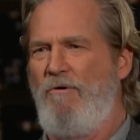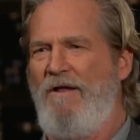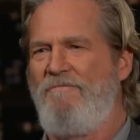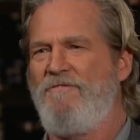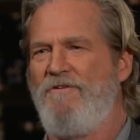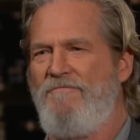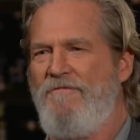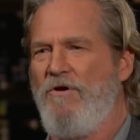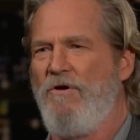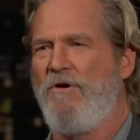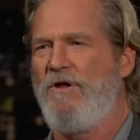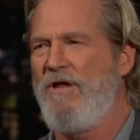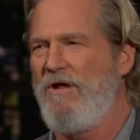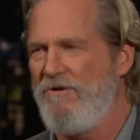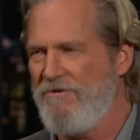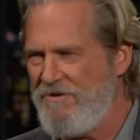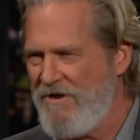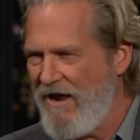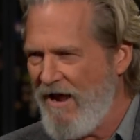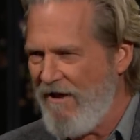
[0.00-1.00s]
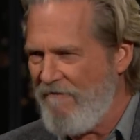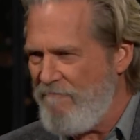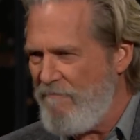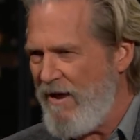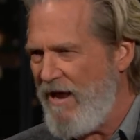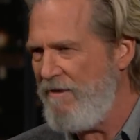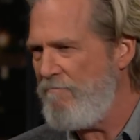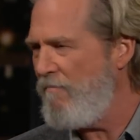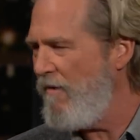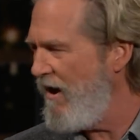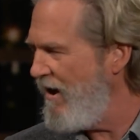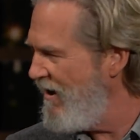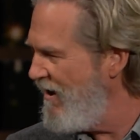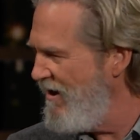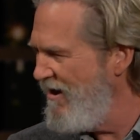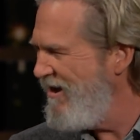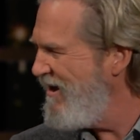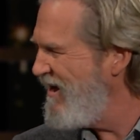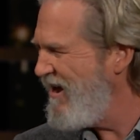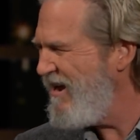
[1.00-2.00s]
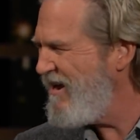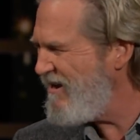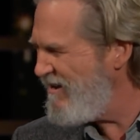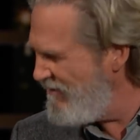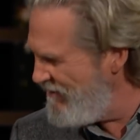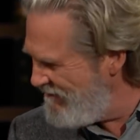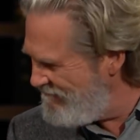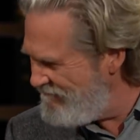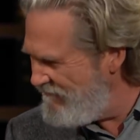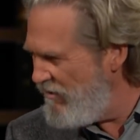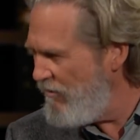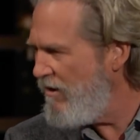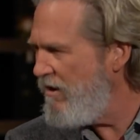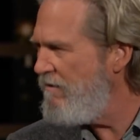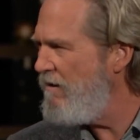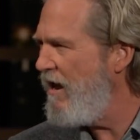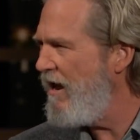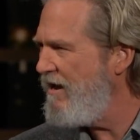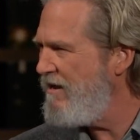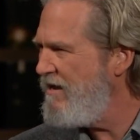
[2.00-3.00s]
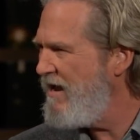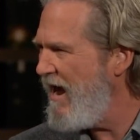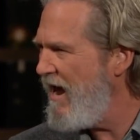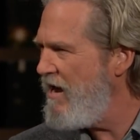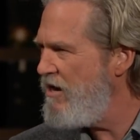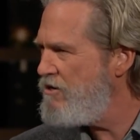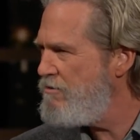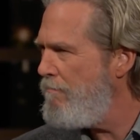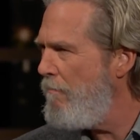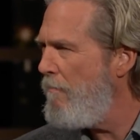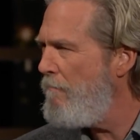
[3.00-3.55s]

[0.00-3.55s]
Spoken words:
have to feel guilty. I've made my, you can engage more than.